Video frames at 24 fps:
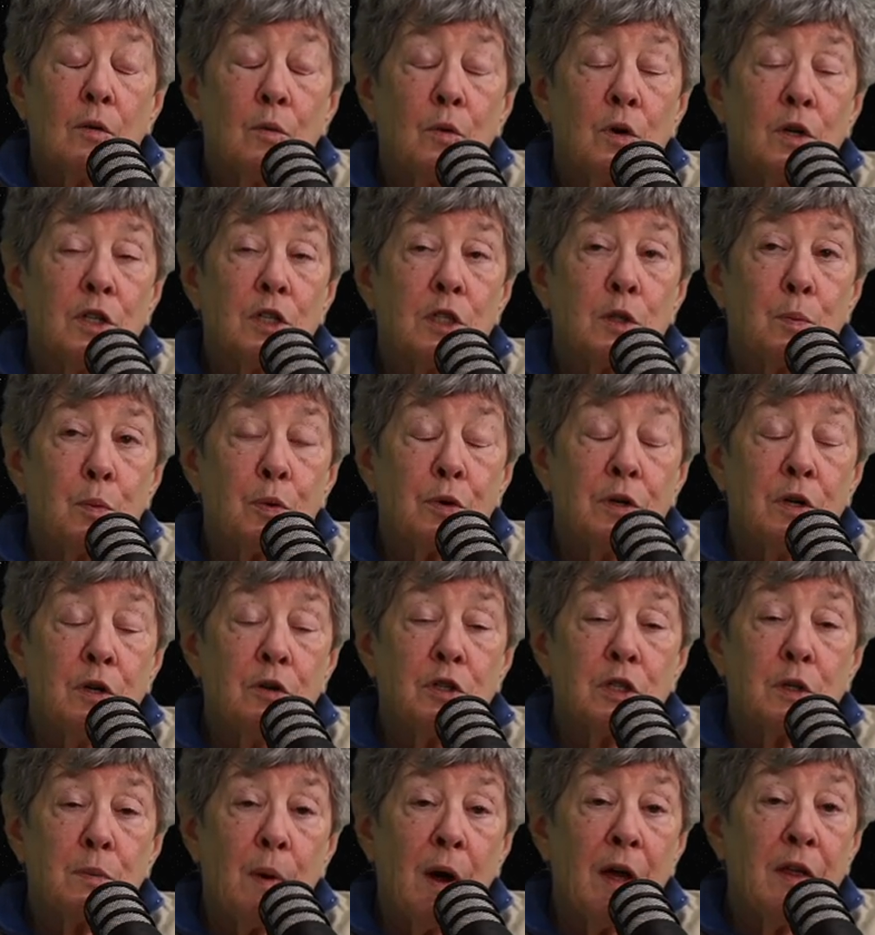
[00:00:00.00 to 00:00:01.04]
which is
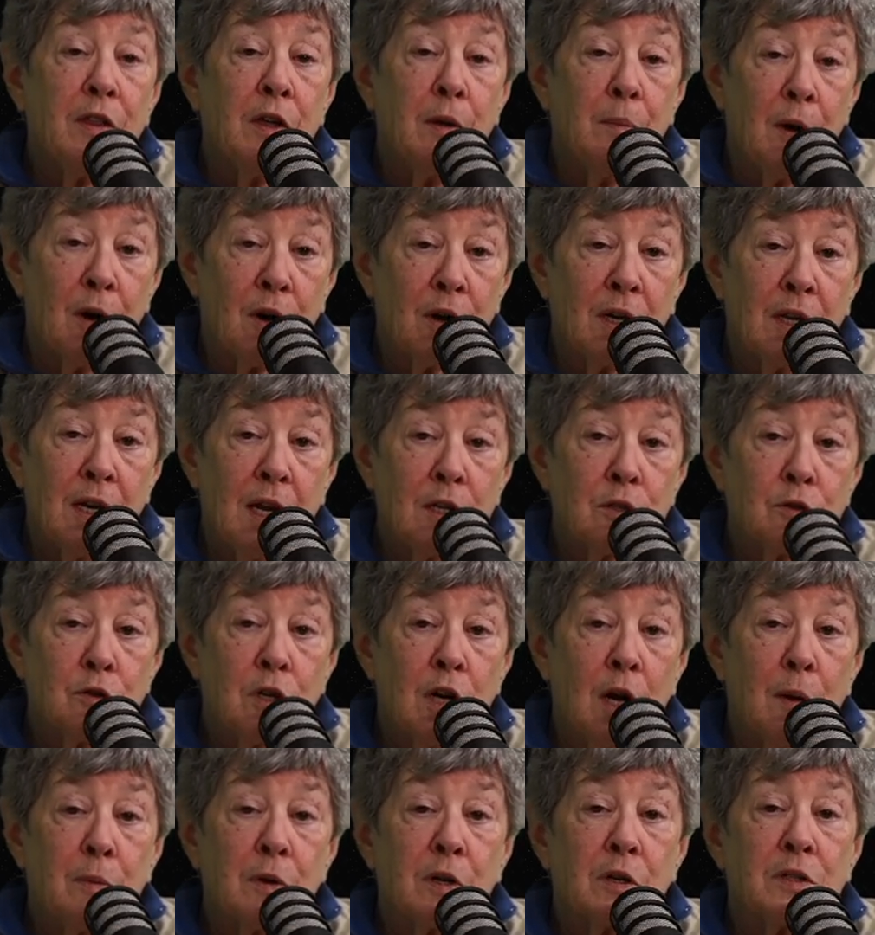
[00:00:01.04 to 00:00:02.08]
produced by the American
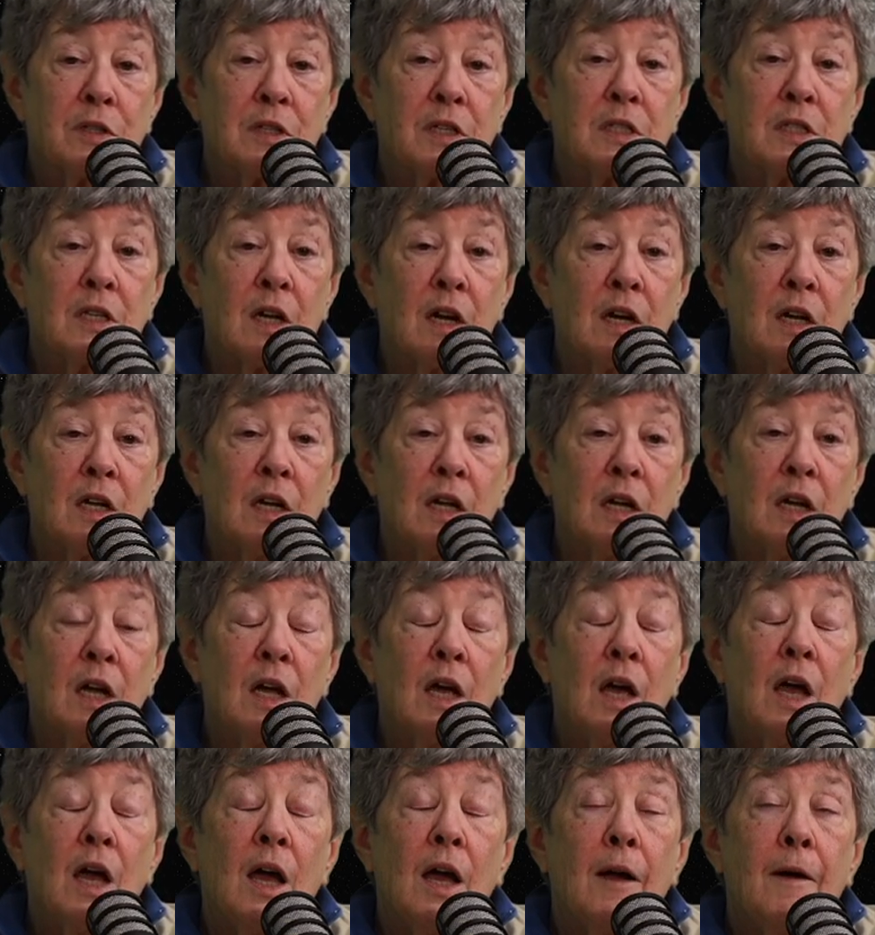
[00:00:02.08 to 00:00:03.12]
Astronomical Society
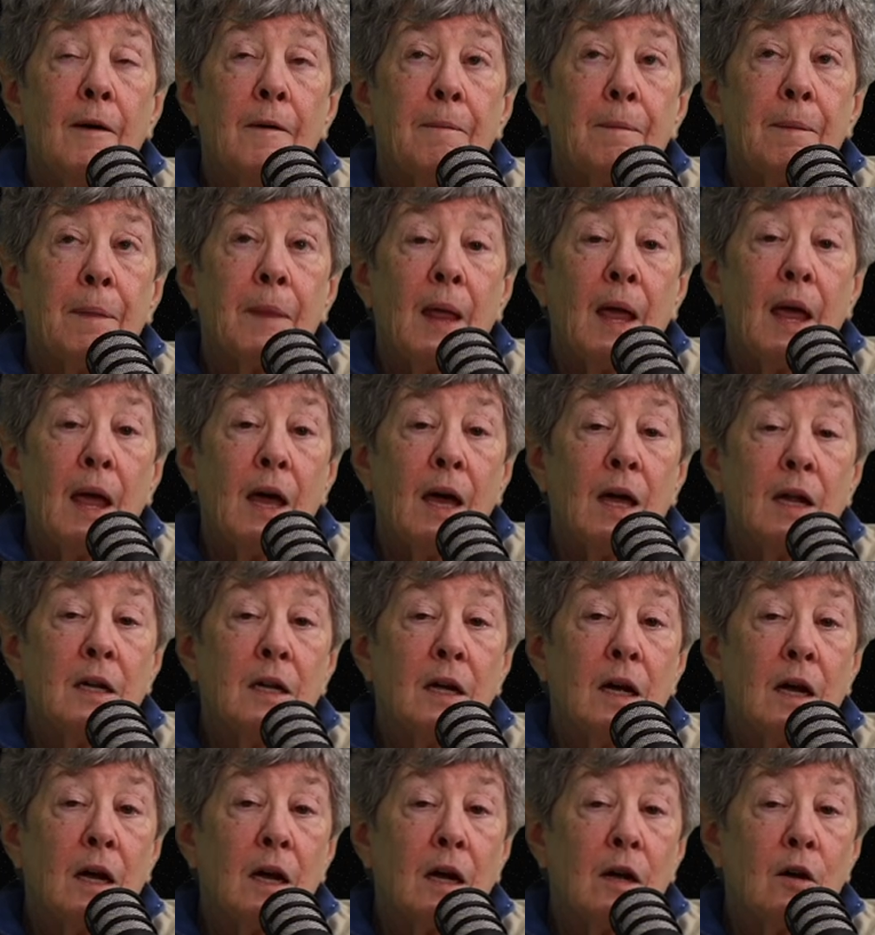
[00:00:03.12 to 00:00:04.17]

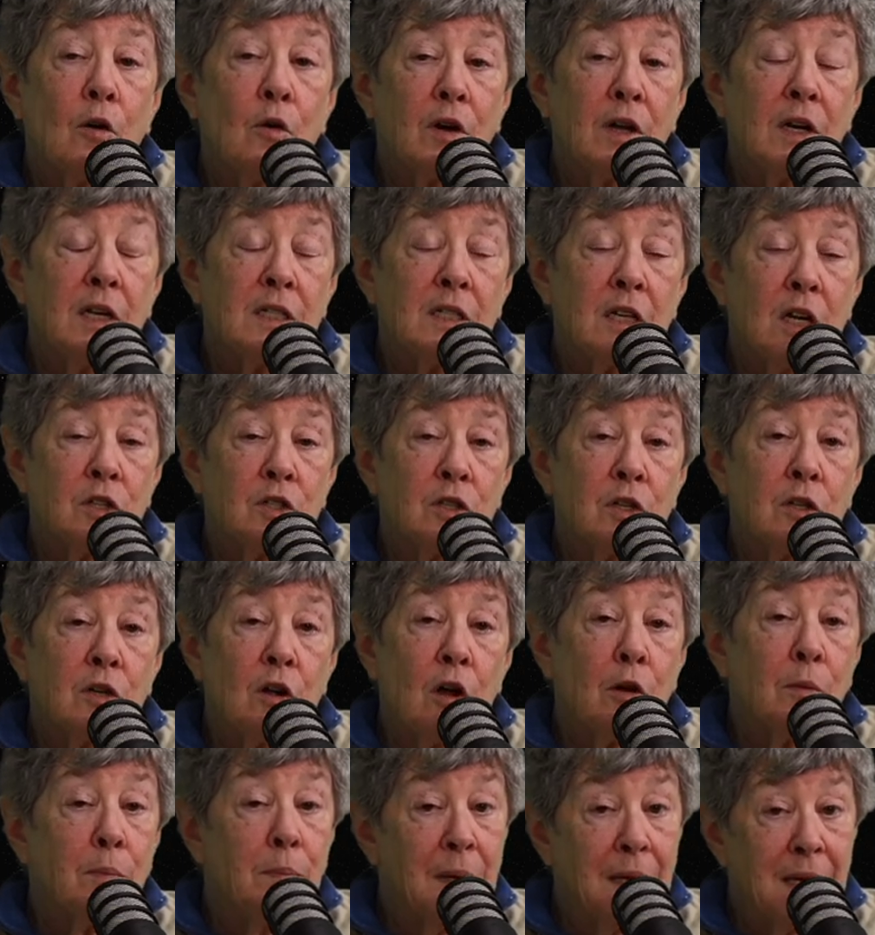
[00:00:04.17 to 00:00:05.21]
and an organization
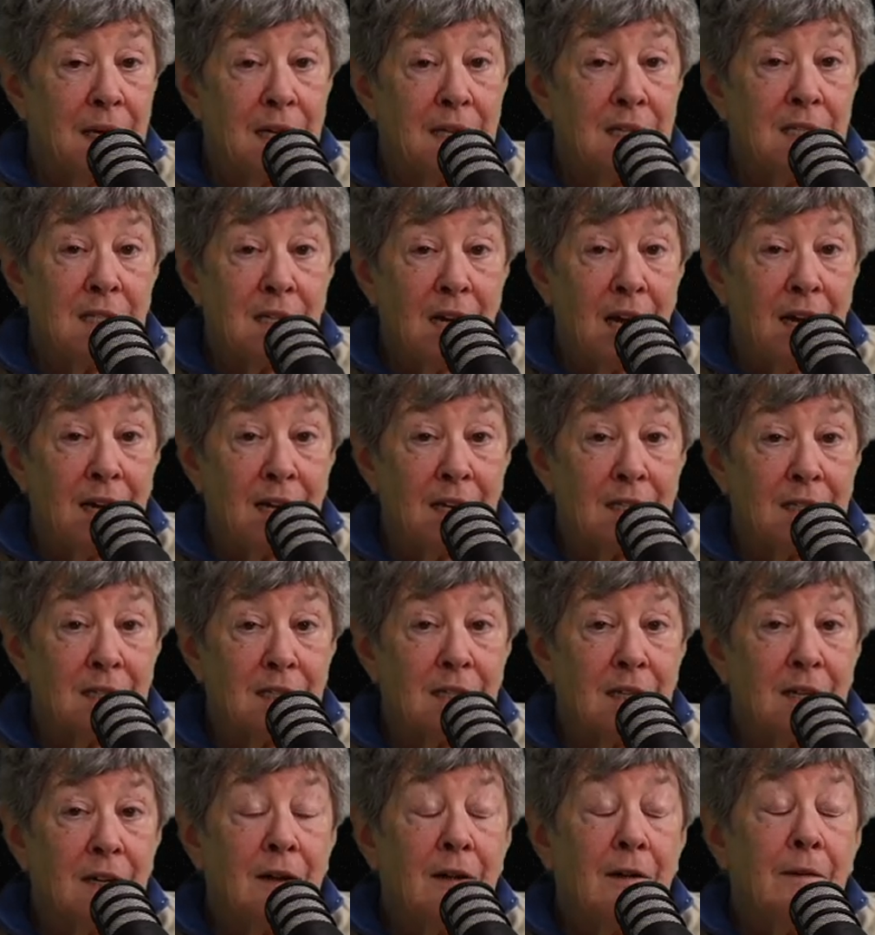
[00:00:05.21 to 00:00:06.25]
called Big Kid
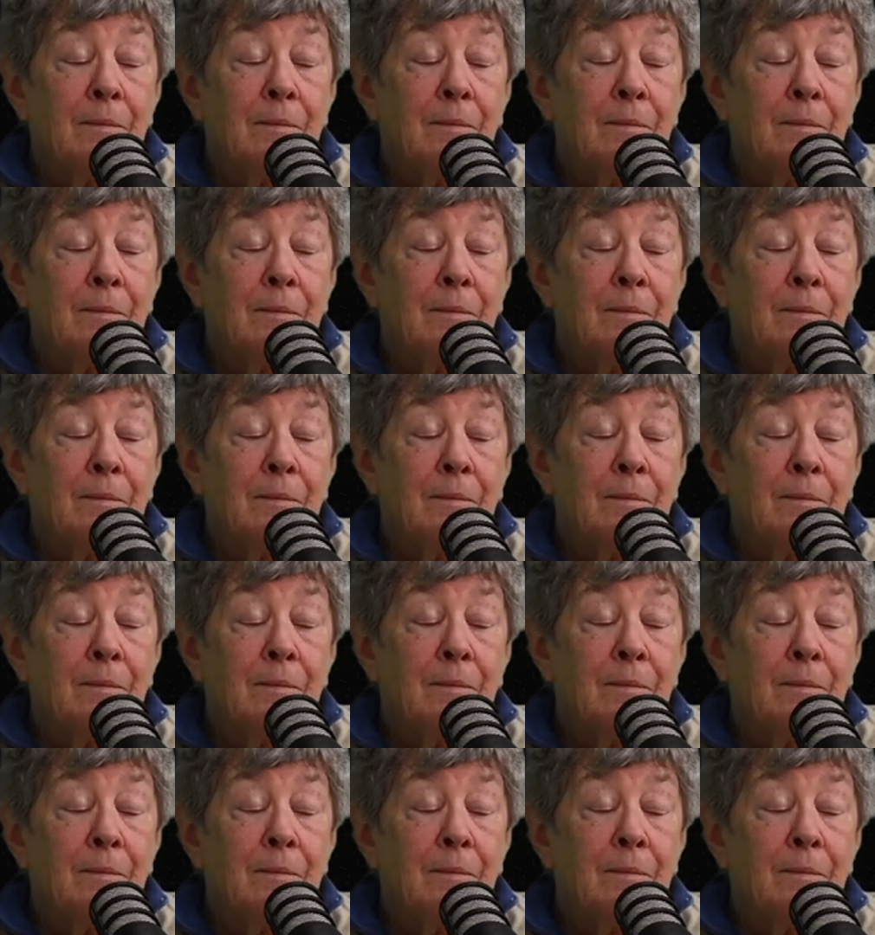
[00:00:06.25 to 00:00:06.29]
Science.